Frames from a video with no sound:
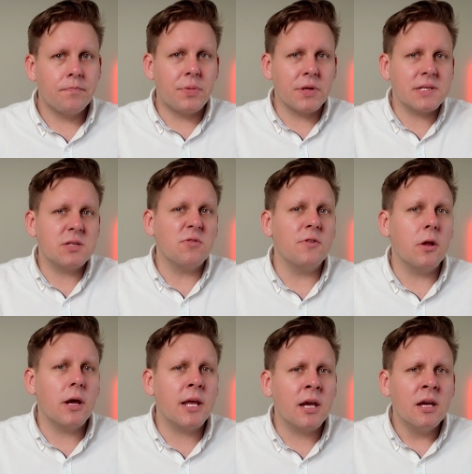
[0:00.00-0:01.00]
But the silver
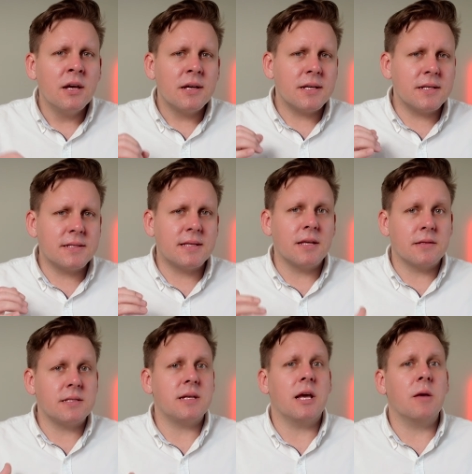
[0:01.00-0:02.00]
lining is that the
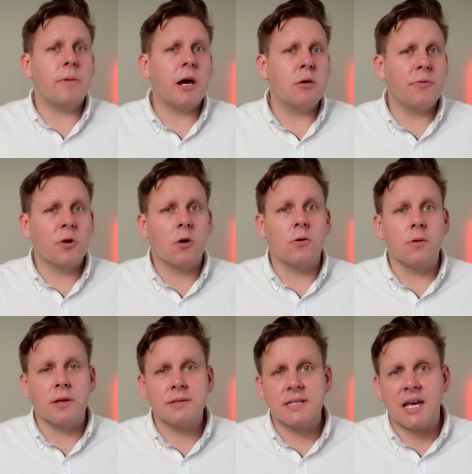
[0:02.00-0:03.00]
staying power of the
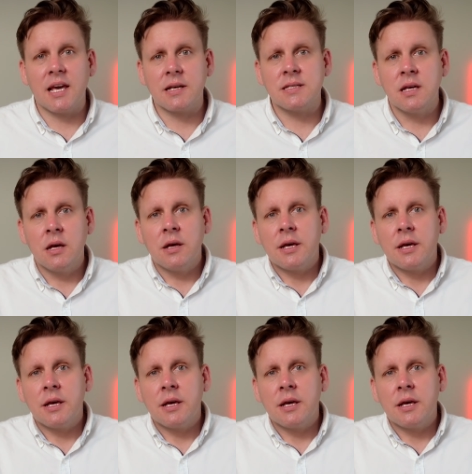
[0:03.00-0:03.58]
Goggles X